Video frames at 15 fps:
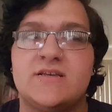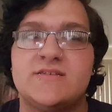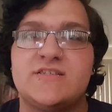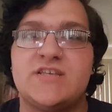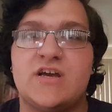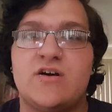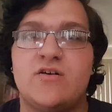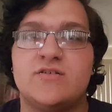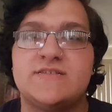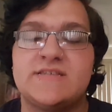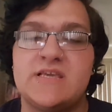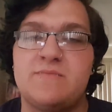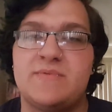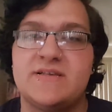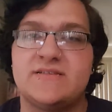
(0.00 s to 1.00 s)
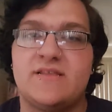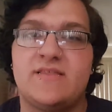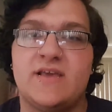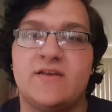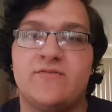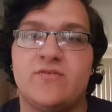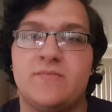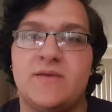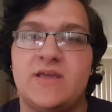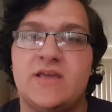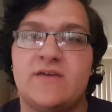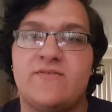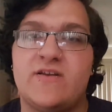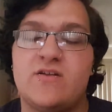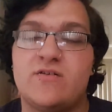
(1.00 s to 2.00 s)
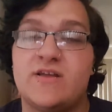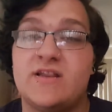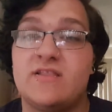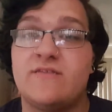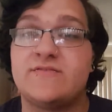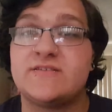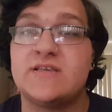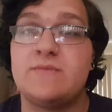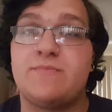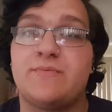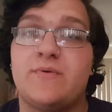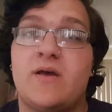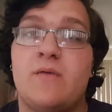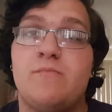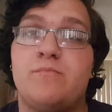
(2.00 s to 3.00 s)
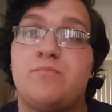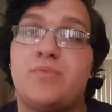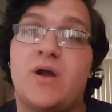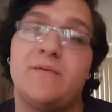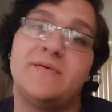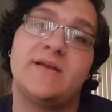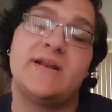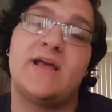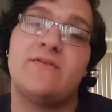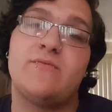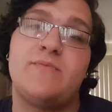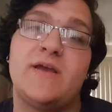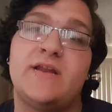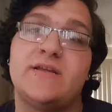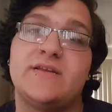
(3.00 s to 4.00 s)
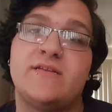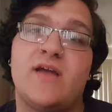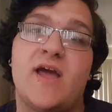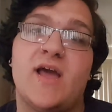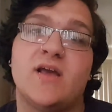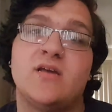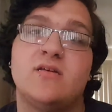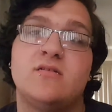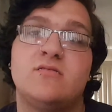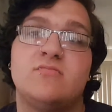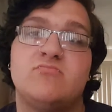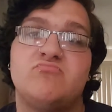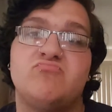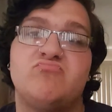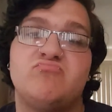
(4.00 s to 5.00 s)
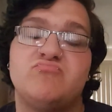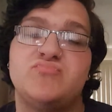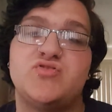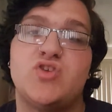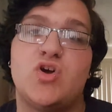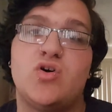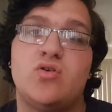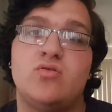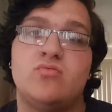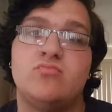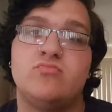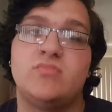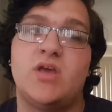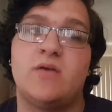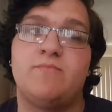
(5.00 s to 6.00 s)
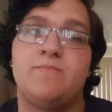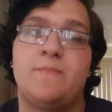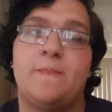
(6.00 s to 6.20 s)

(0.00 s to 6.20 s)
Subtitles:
So sleep is a thing for me. If I don't get enough sleep, I'm probably going to have a panic attack. So, yeah.